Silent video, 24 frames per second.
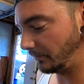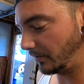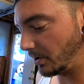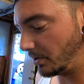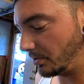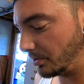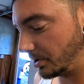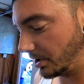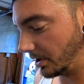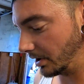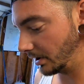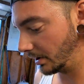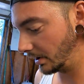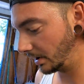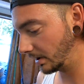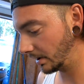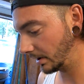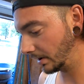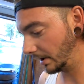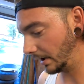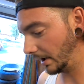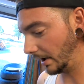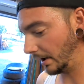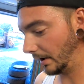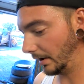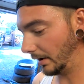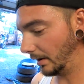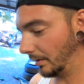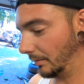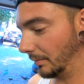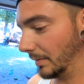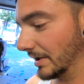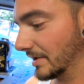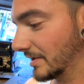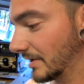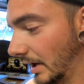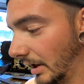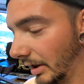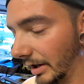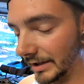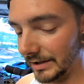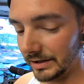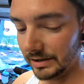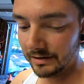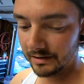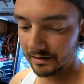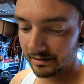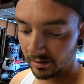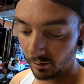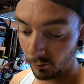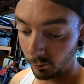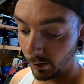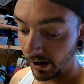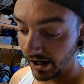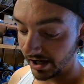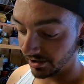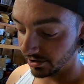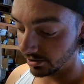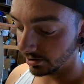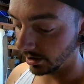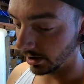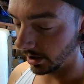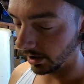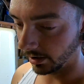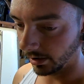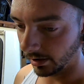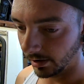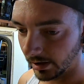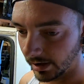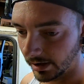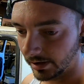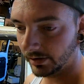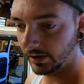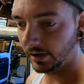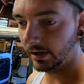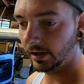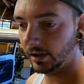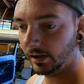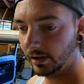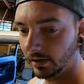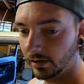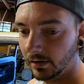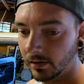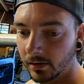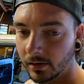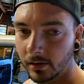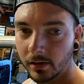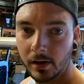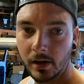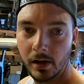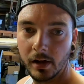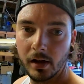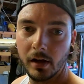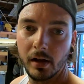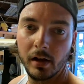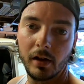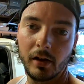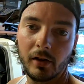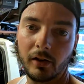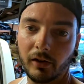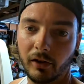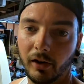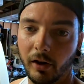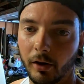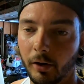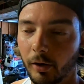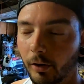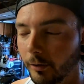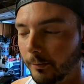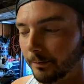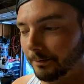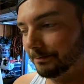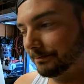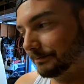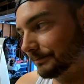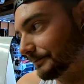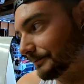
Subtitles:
future. It's not like this is a race truck or anything, so